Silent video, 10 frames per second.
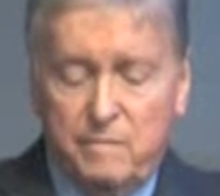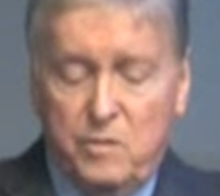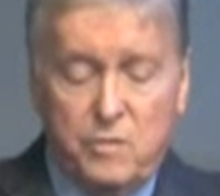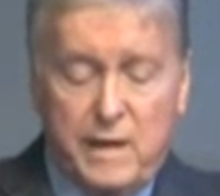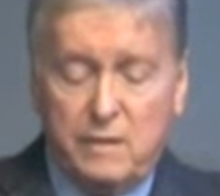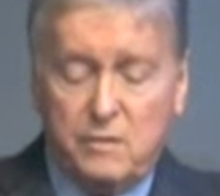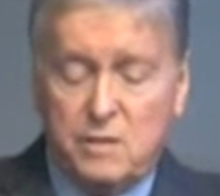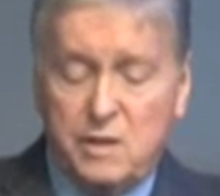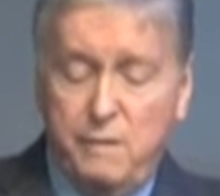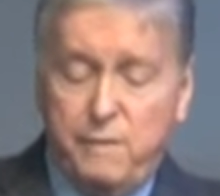You cannot
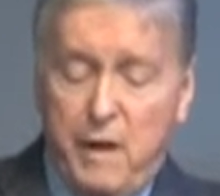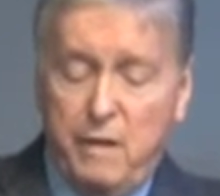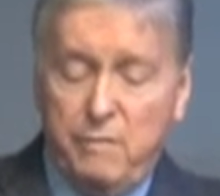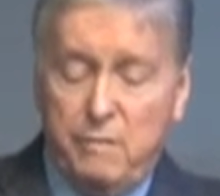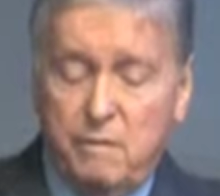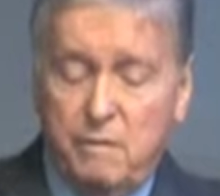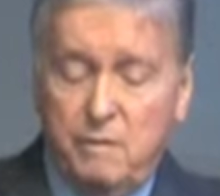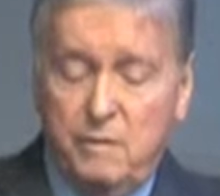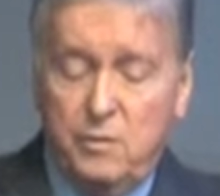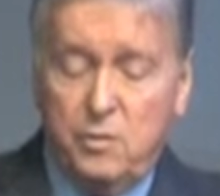see faith.
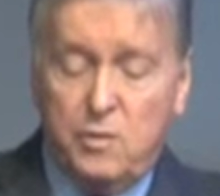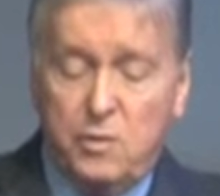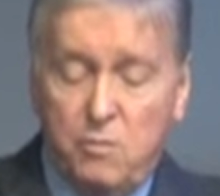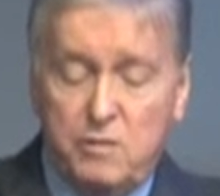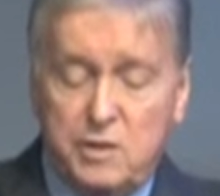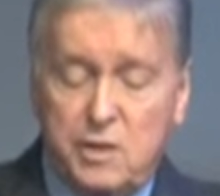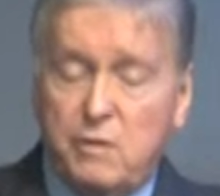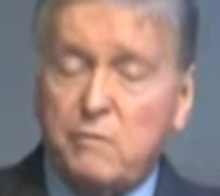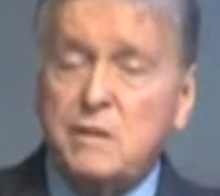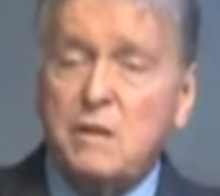You can only see
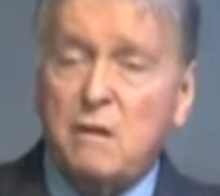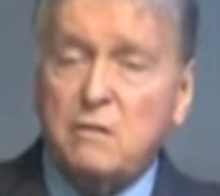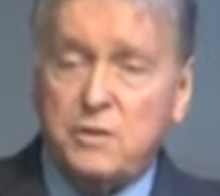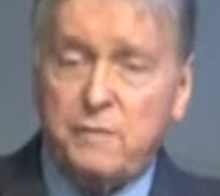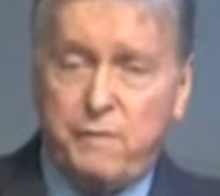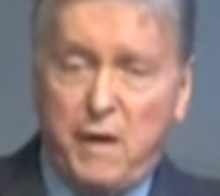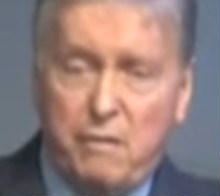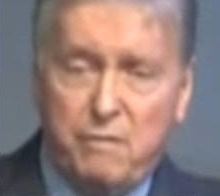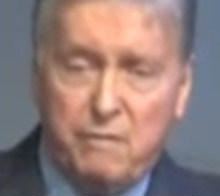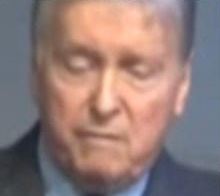the results of
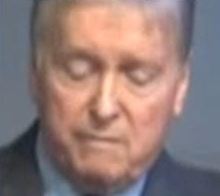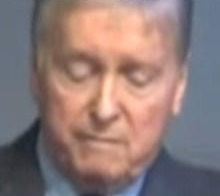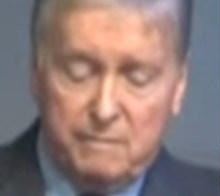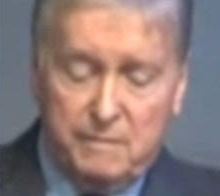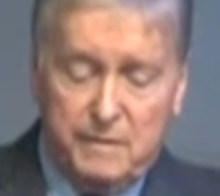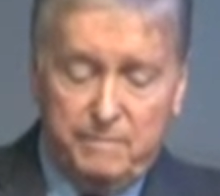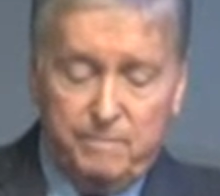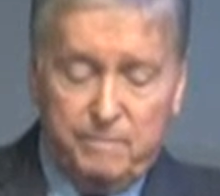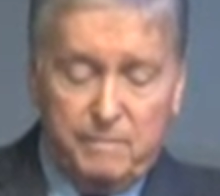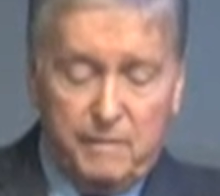faith.
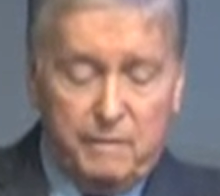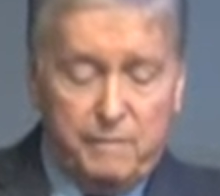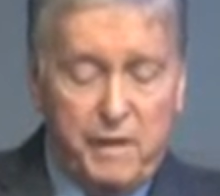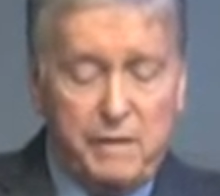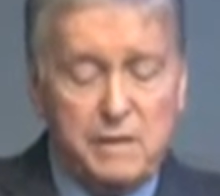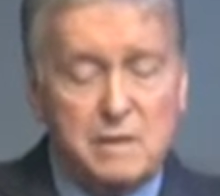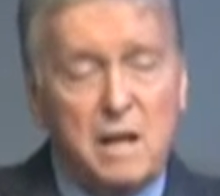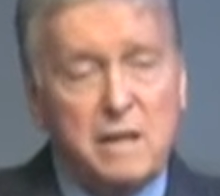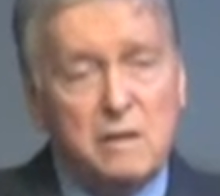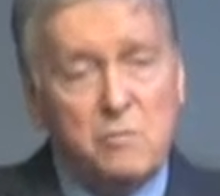Faith is
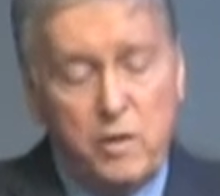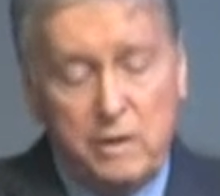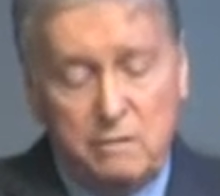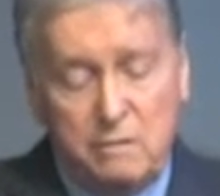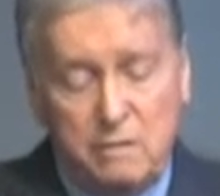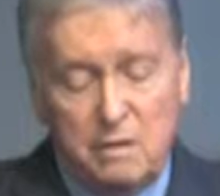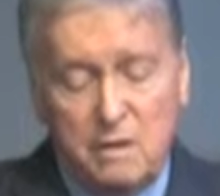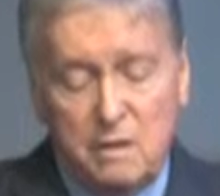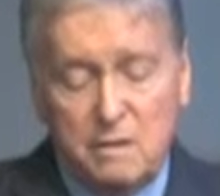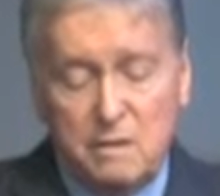like the wind,
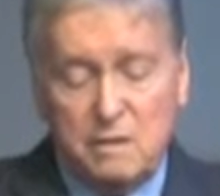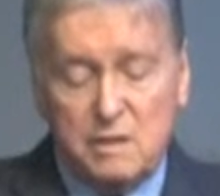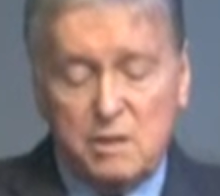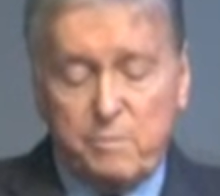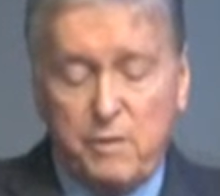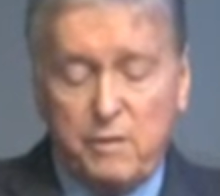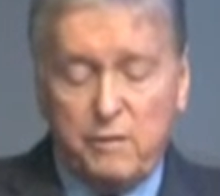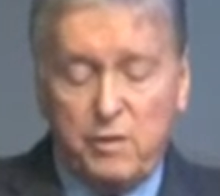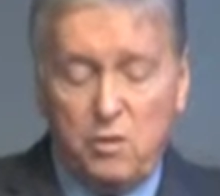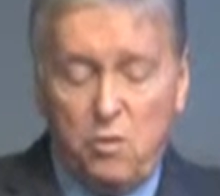as the Spirit
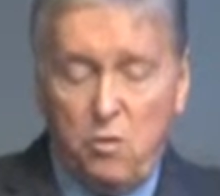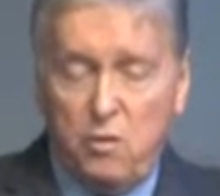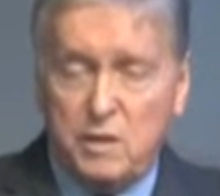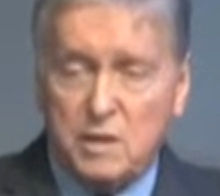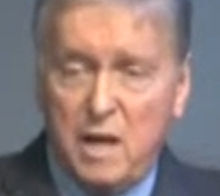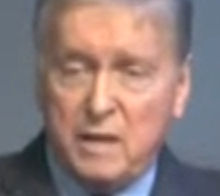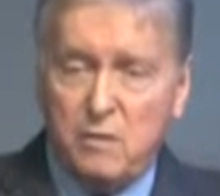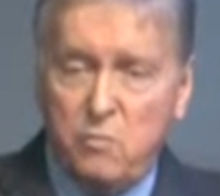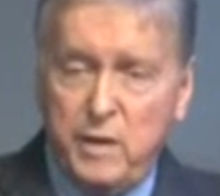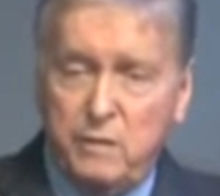of the Lord is like
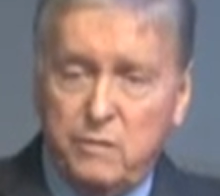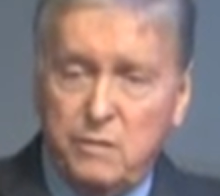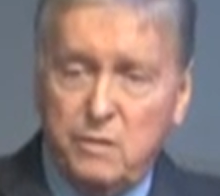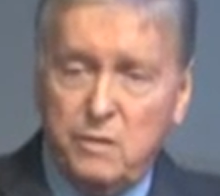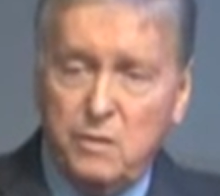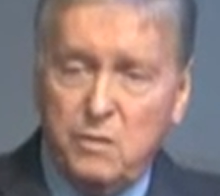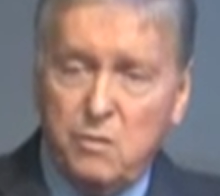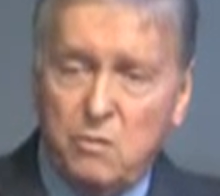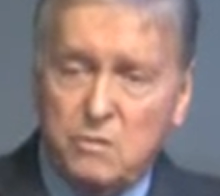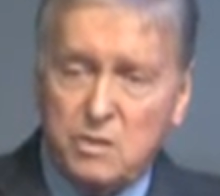the wind.
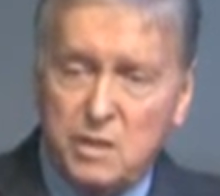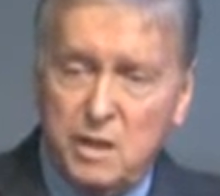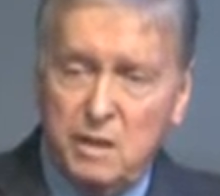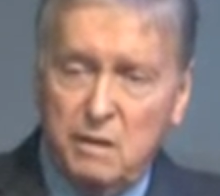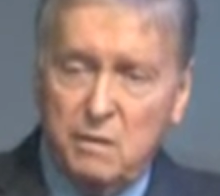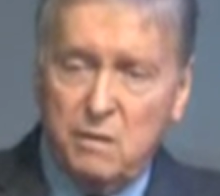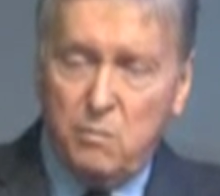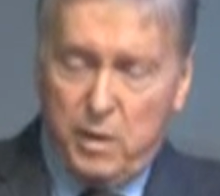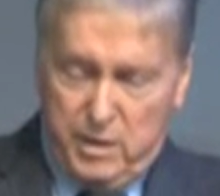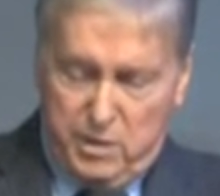You can see
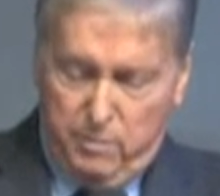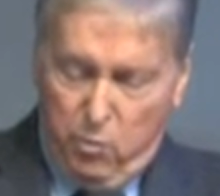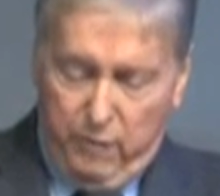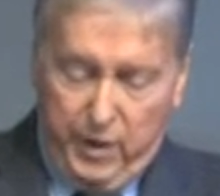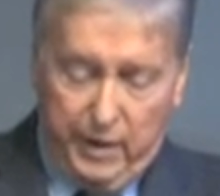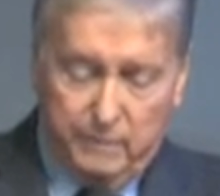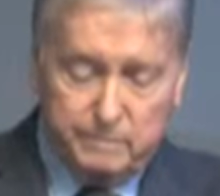when it's moving.